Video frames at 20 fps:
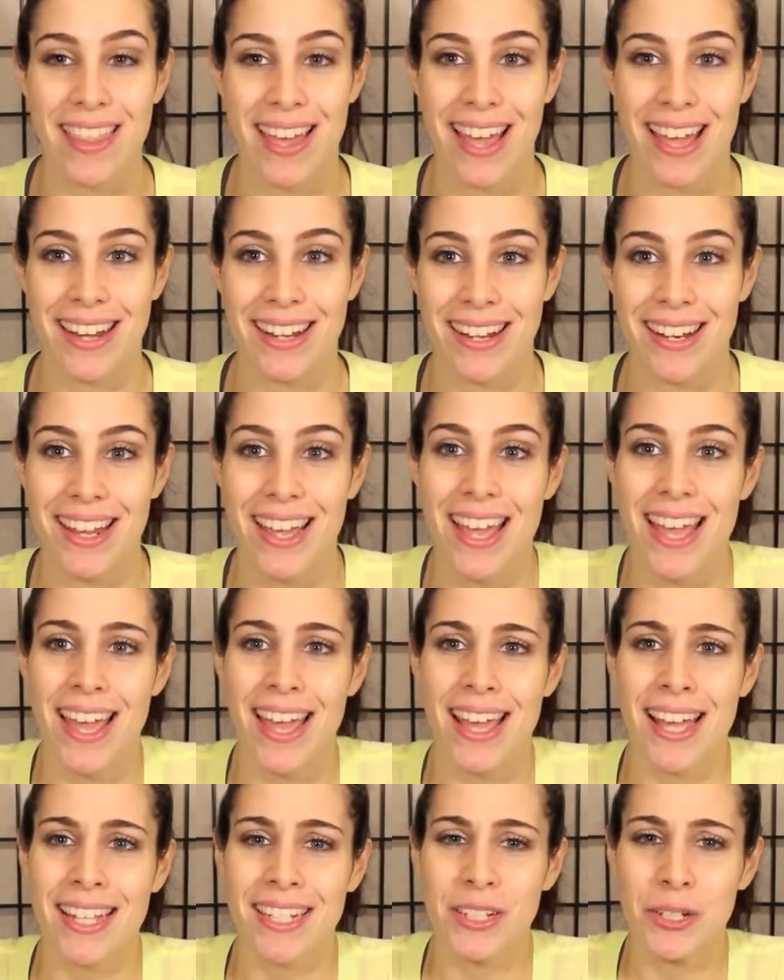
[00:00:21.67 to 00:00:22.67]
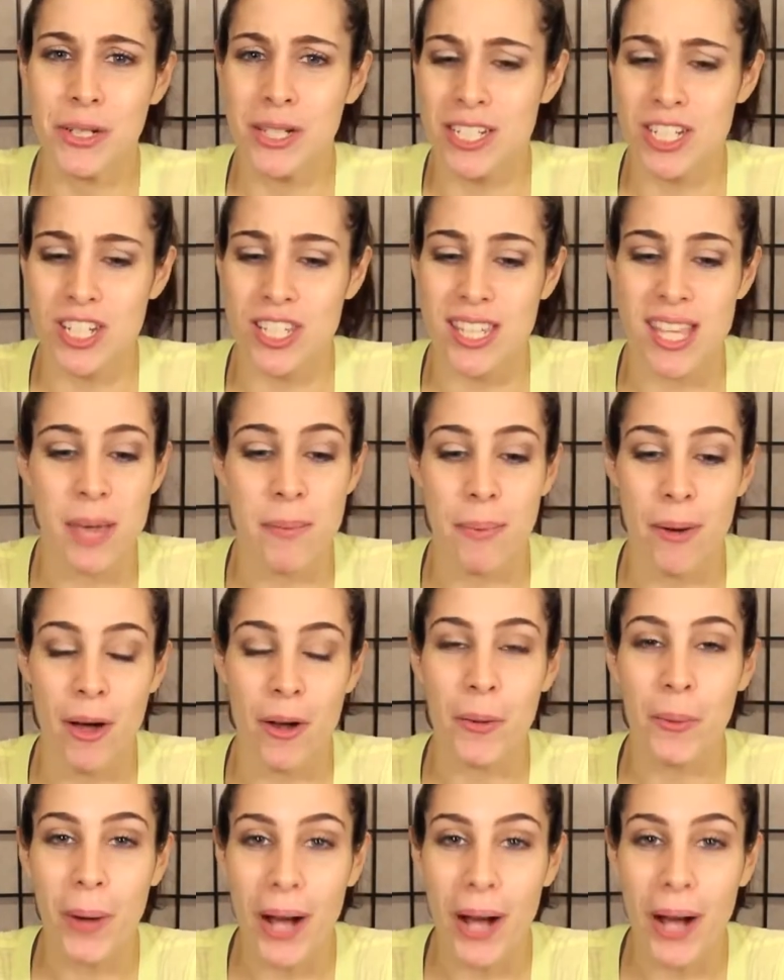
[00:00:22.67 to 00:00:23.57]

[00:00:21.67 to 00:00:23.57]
then you could just keep on